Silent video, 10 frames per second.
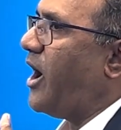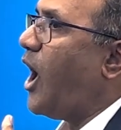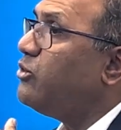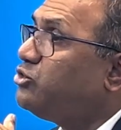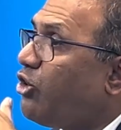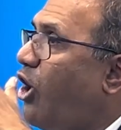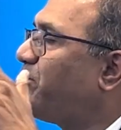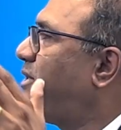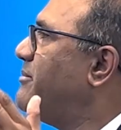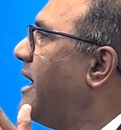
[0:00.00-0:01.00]
how to
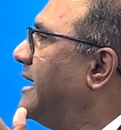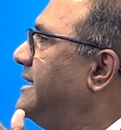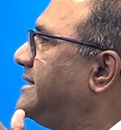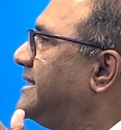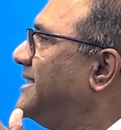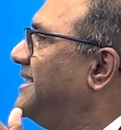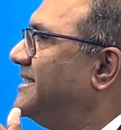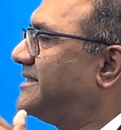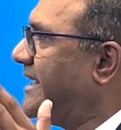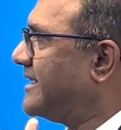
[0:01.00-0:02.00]
optimize
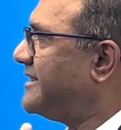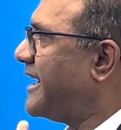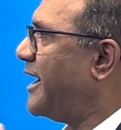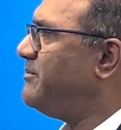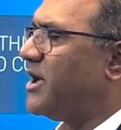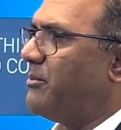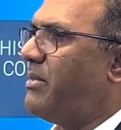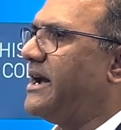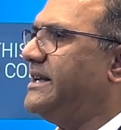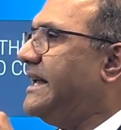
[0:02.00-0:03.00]
cycle time
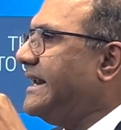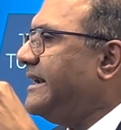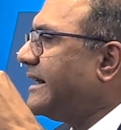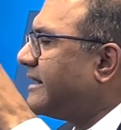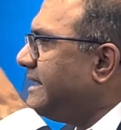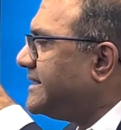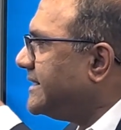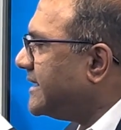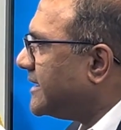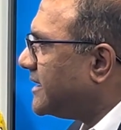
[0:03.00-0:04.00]
by
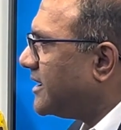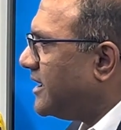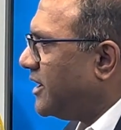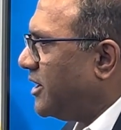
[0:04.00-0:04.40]
decreasing the